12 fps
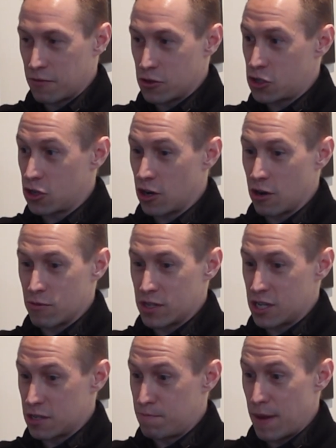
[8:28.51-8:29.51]
for sure
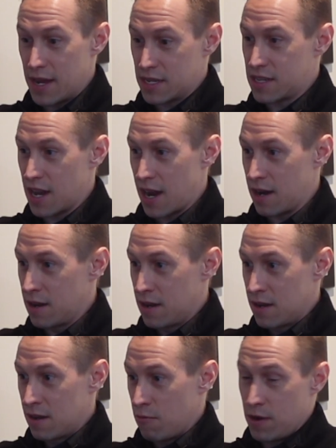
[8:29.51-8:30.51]
was just based on,
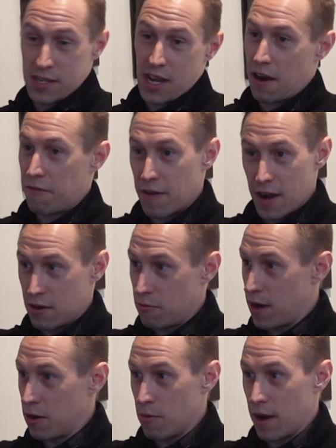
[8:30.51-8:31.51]
we just got to find a
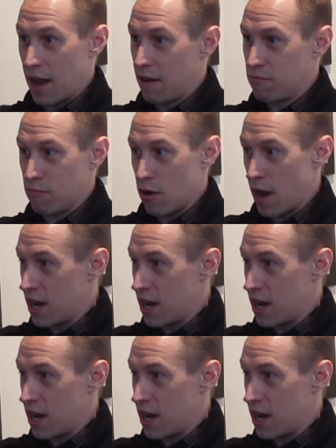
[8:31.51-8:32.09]
way to win.